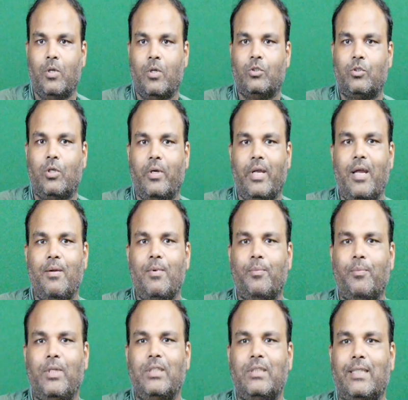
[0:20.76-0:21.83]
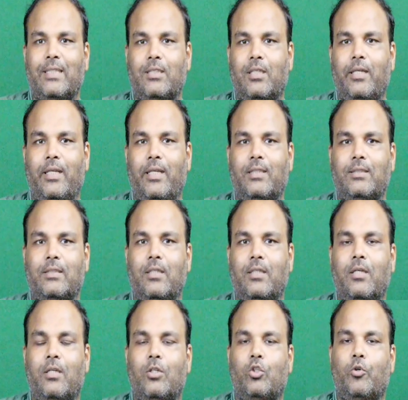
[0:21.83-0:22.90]
So aim of this session is
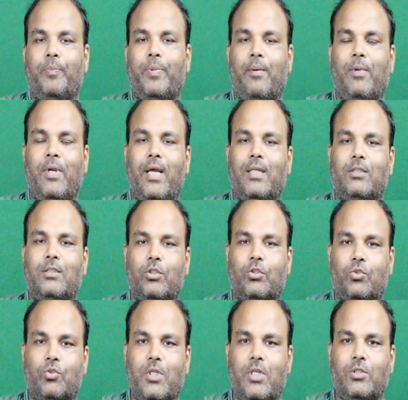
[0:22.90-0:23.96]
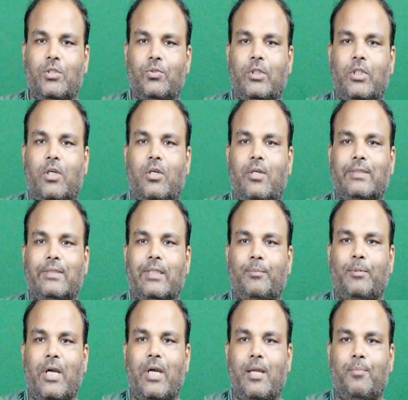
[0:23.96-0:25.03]
to familiarize the students with the
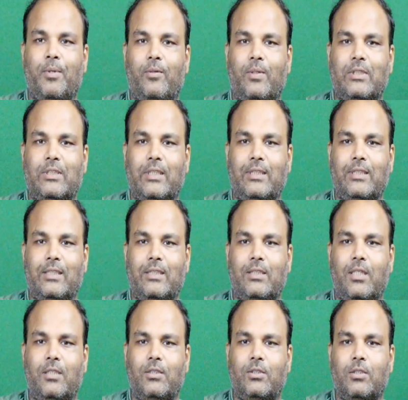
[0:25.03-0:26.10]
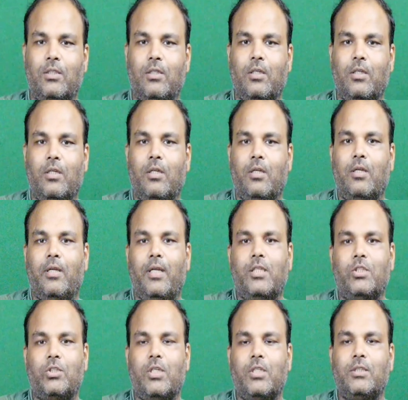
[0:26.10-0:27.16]
concept of high frequency registers.
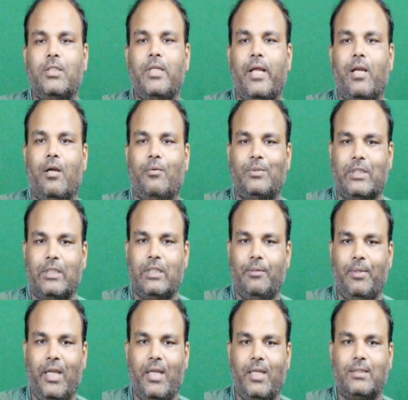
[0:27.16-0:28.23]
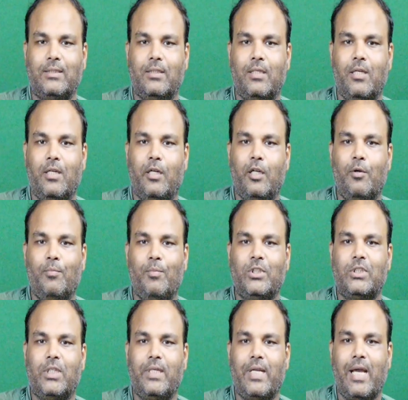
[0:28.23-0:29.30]
Instructional objective is
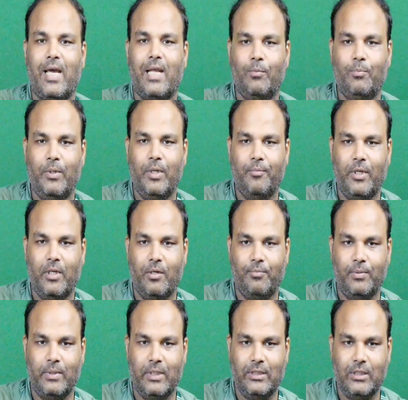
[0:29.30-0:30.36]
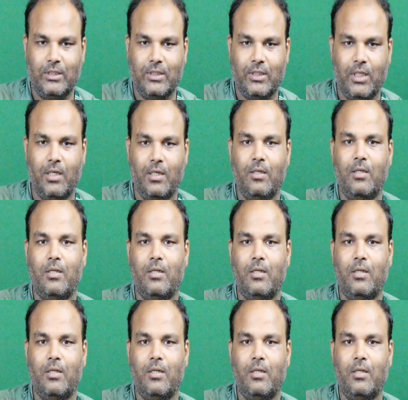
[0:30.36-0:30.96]
demonstrate RF behavior of a resistor,